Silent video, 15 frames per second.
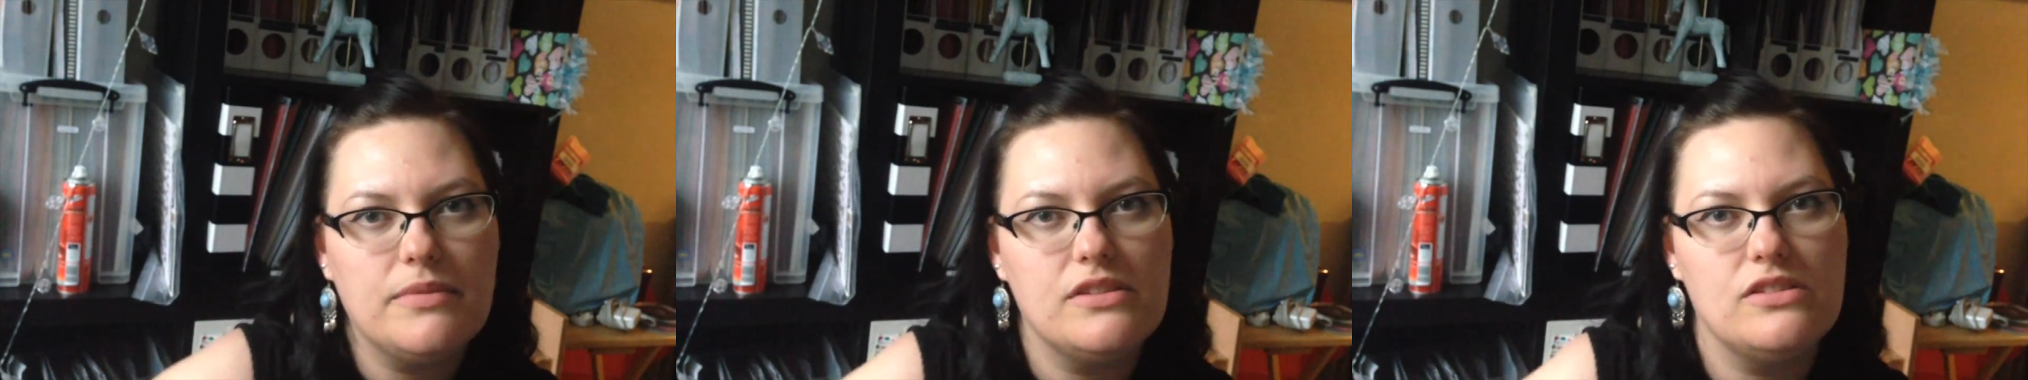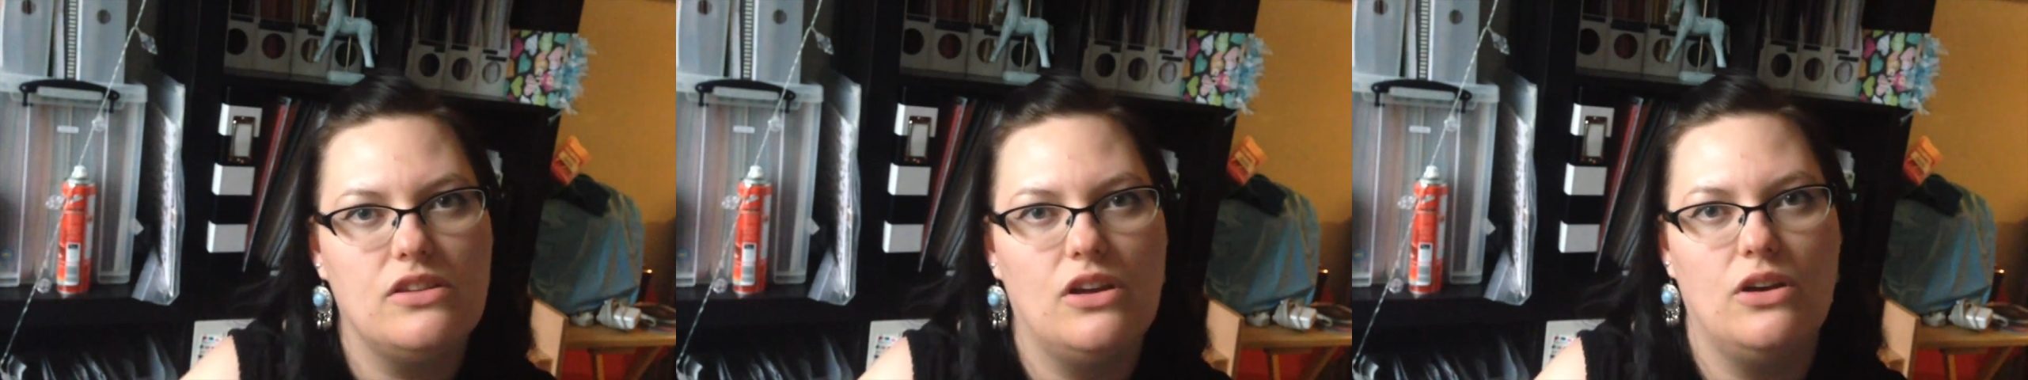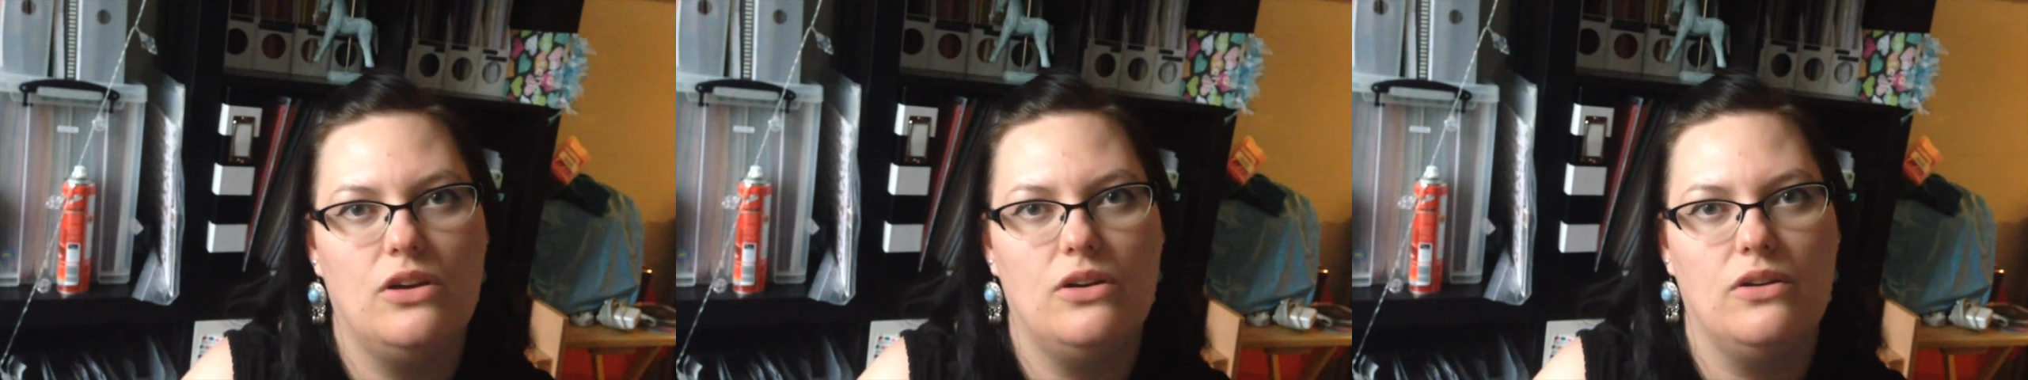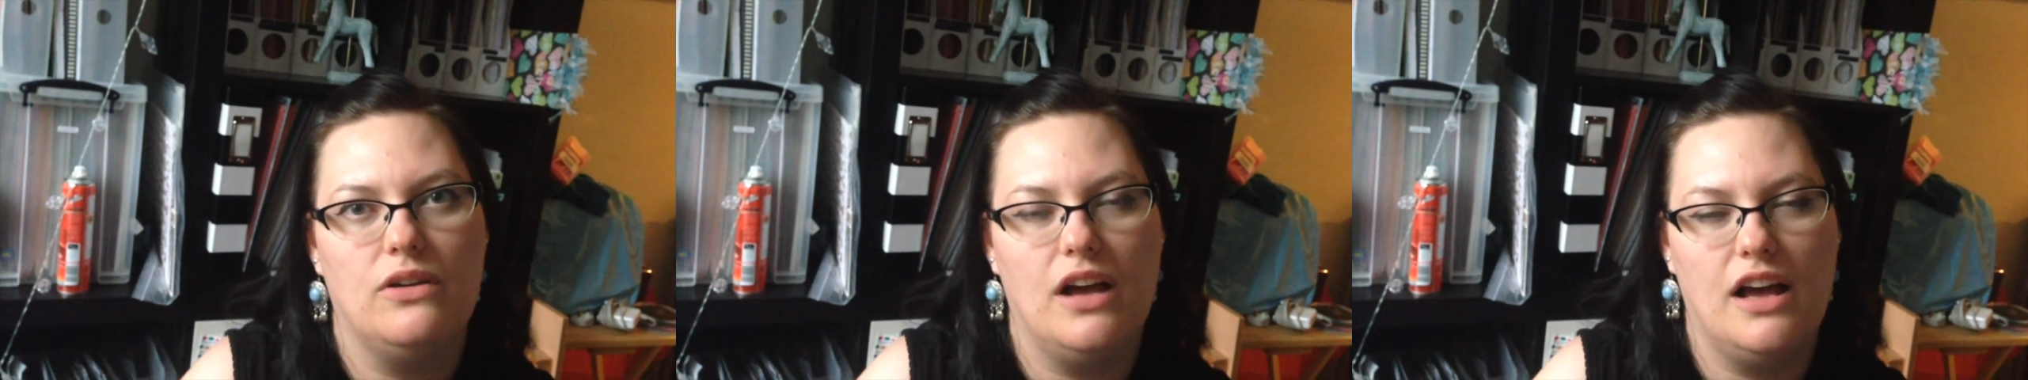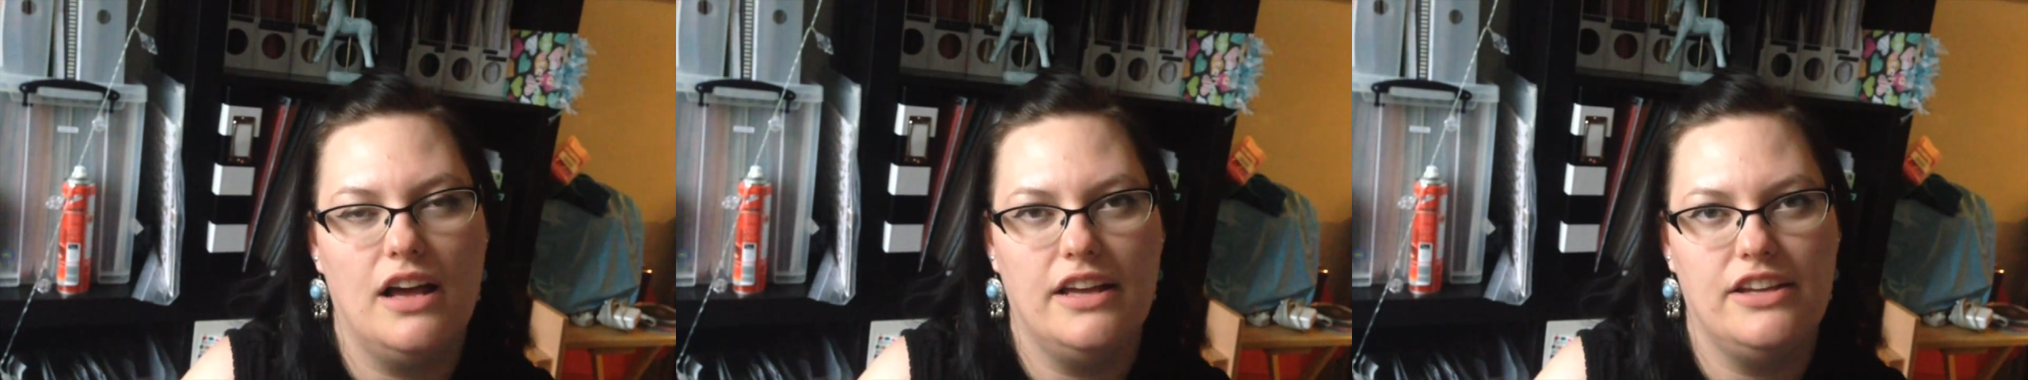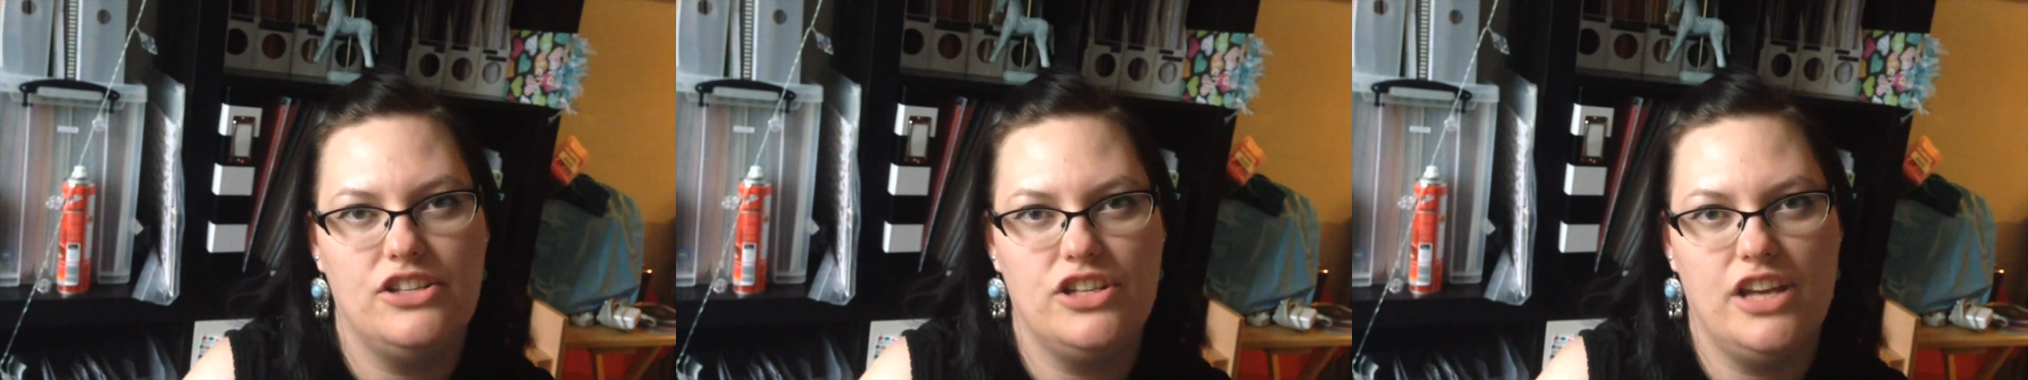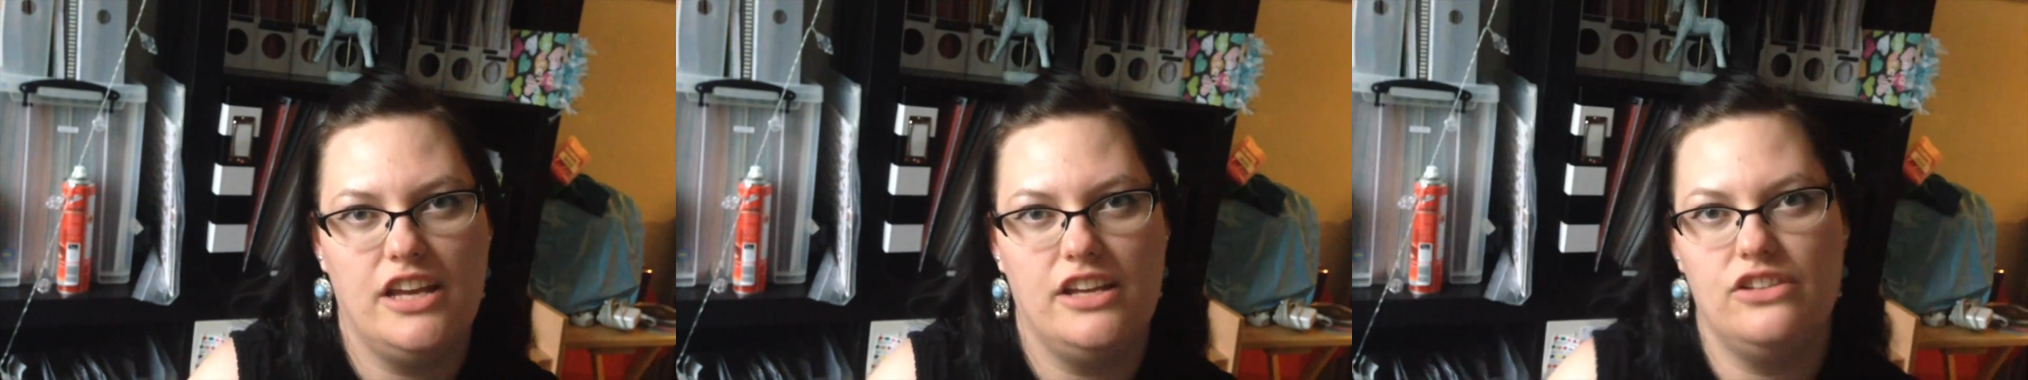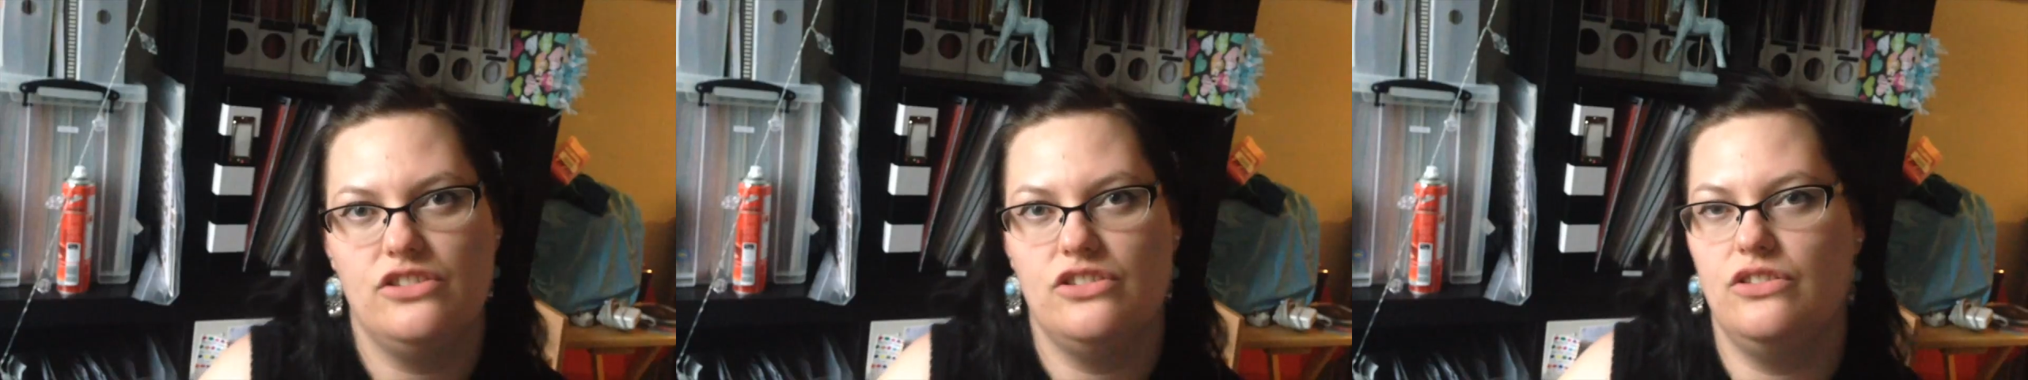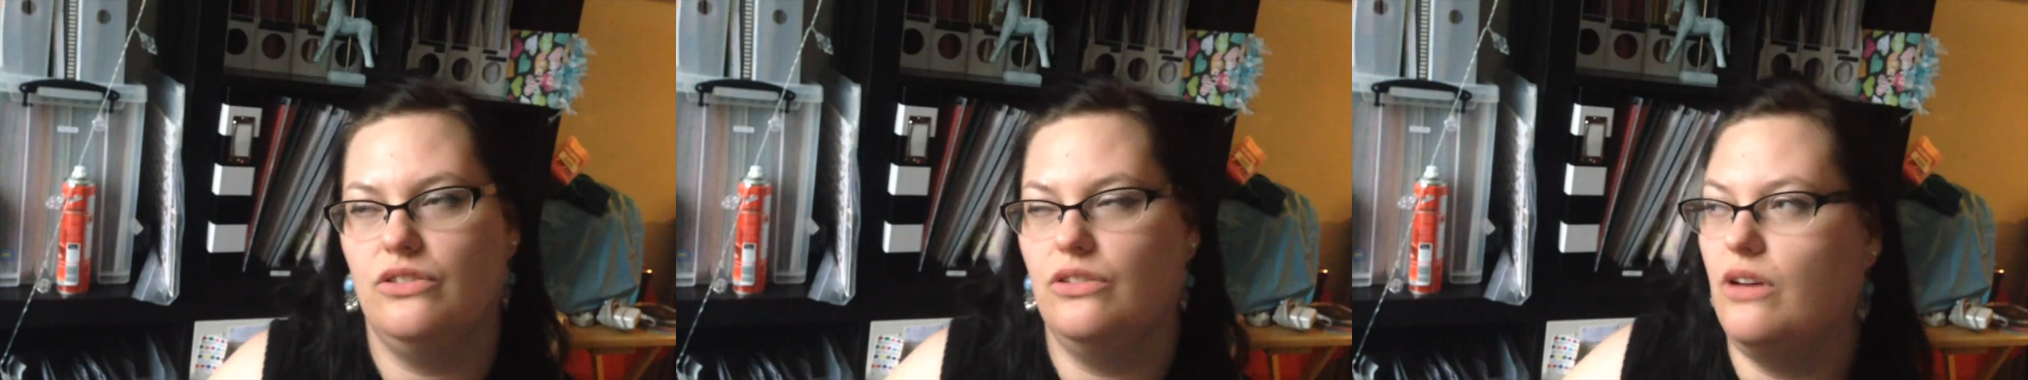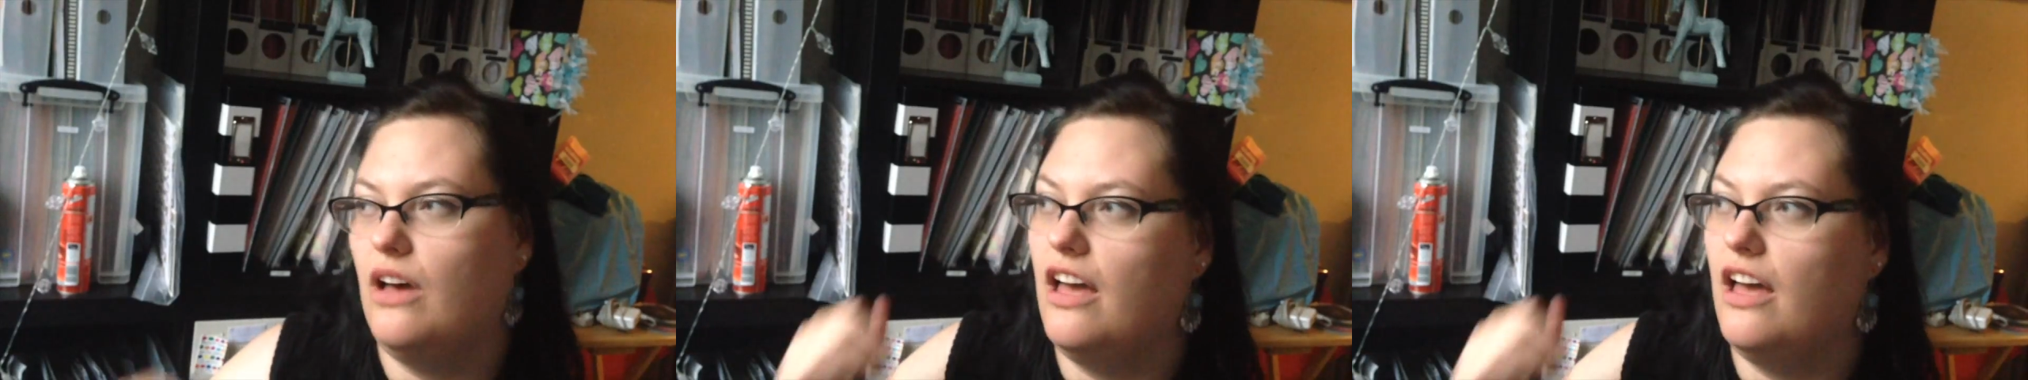So I changed to